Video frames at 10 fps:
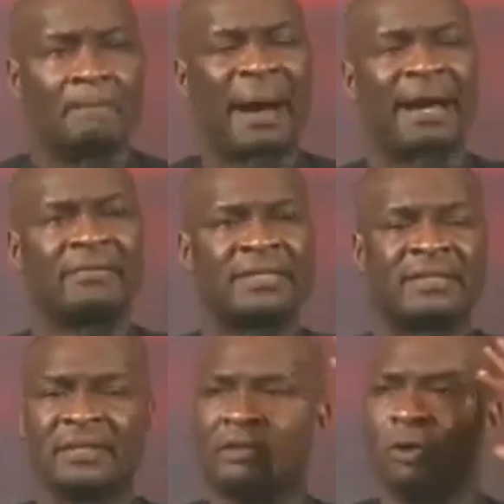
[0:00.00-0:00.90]
by
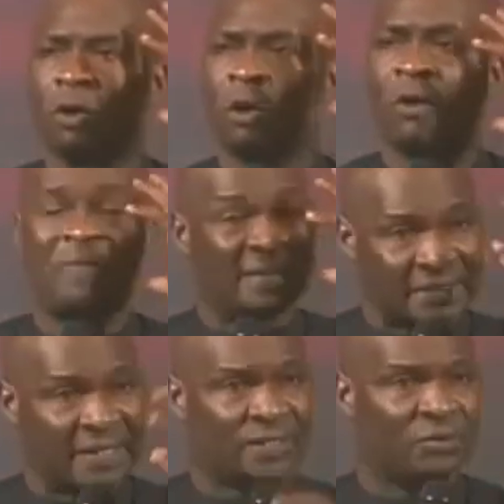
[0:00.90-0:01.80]
reason of
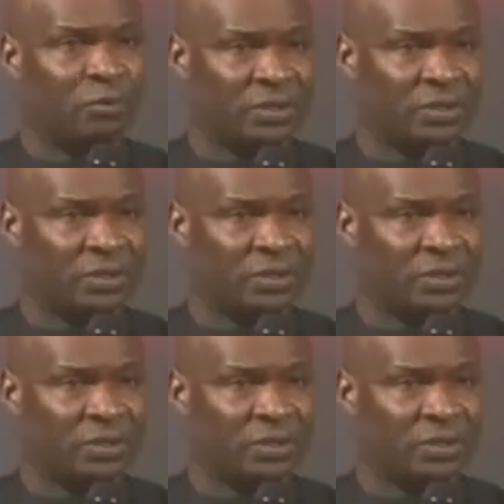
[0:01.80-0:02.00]
accessing